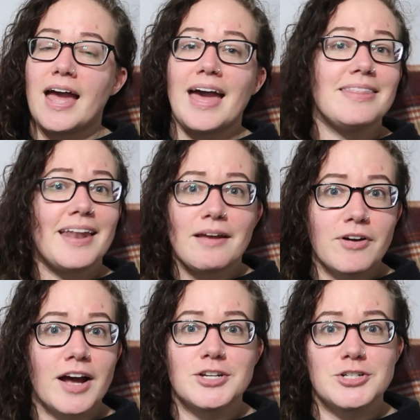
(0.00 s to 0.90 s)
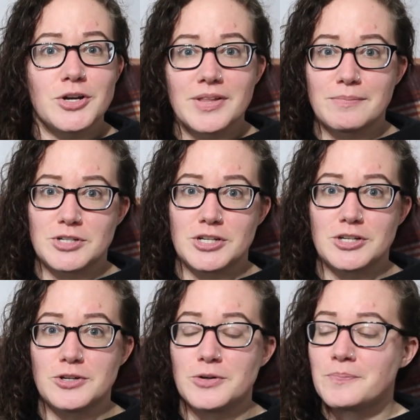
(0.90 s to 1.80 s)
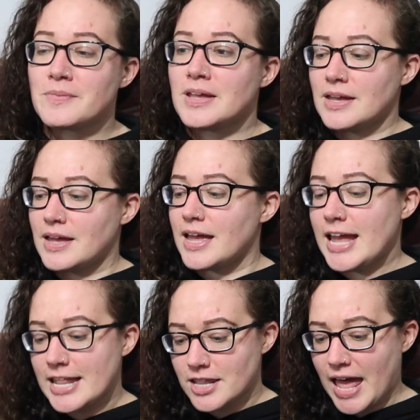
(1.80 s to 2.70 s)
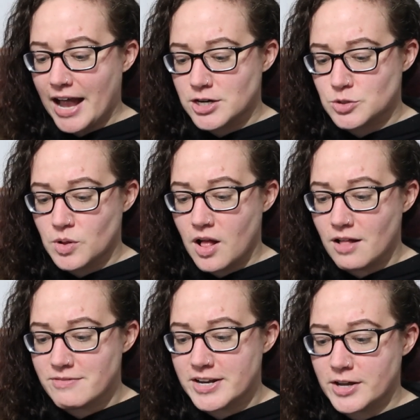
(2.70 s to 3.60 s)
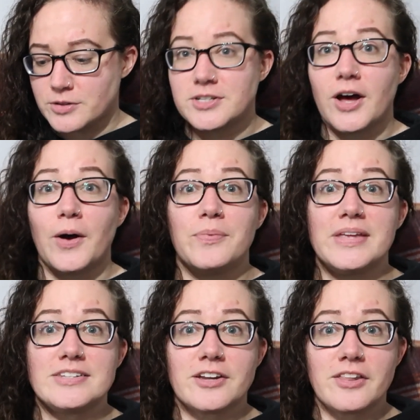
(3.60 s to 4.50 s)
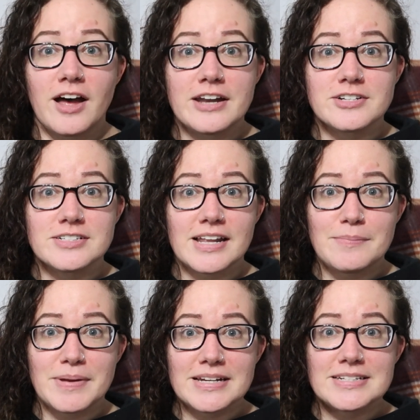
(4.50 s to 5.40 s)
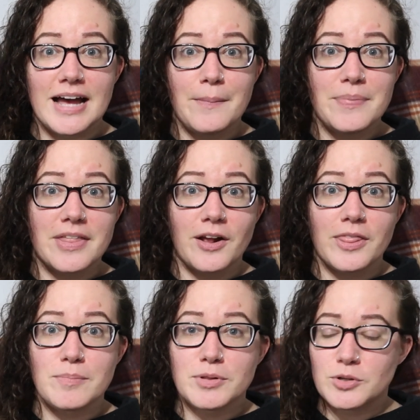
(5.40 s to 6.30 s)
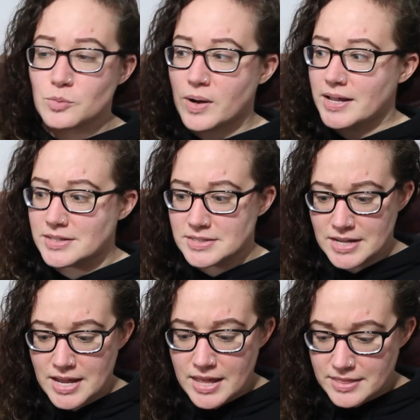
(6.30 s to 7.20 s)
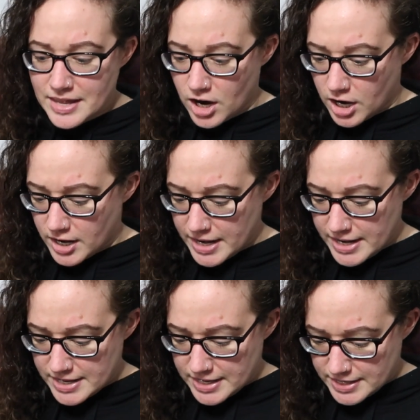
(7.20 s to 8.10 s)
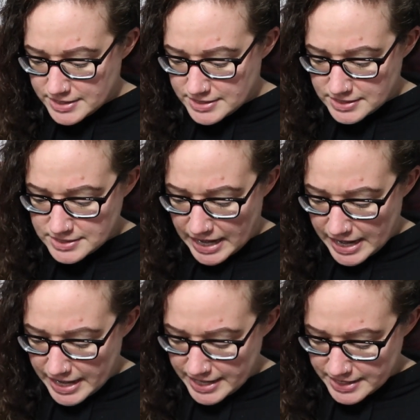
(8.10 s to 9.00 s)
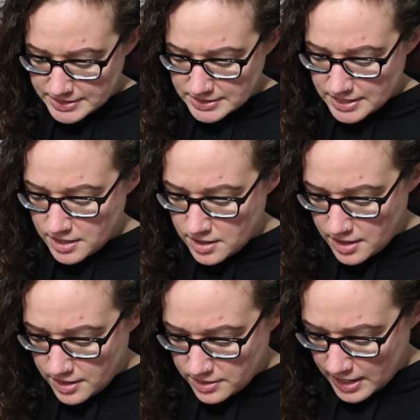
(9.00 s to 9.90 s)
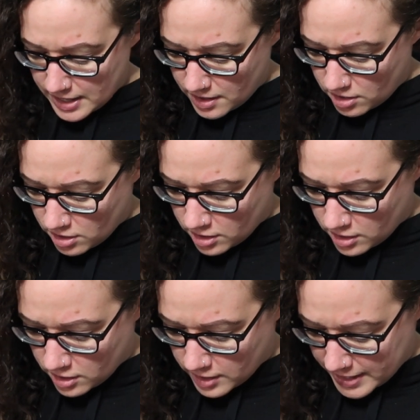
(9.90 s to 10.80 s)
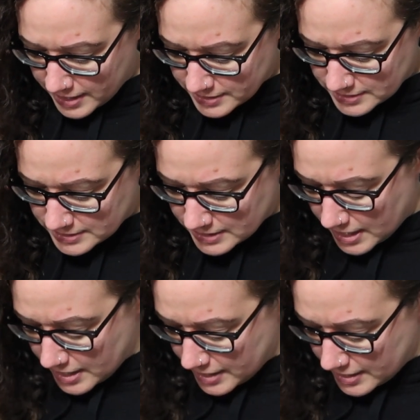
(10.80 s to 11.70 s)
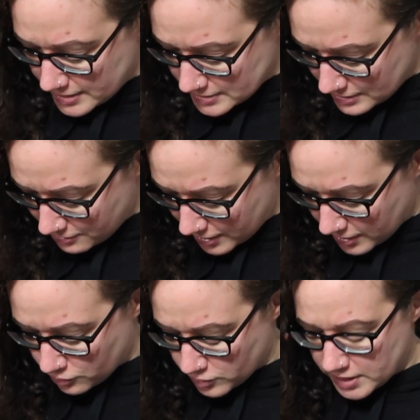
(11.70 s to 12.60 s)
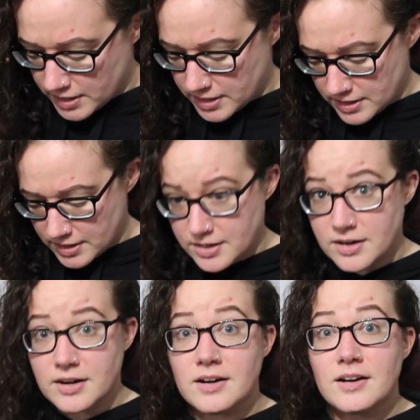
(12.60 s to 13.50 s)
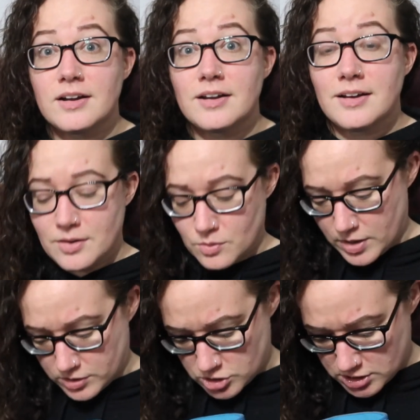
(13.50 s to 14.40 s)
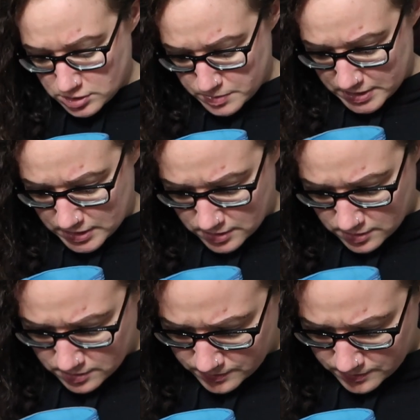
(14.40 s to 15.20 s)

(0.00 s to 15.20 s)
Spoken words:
and then I forgot to show them to you in the actual haul video. So these are the hunters that I picked up. They're the blue ones. They are a kid's size. They are a size, if I can read it in here while she's being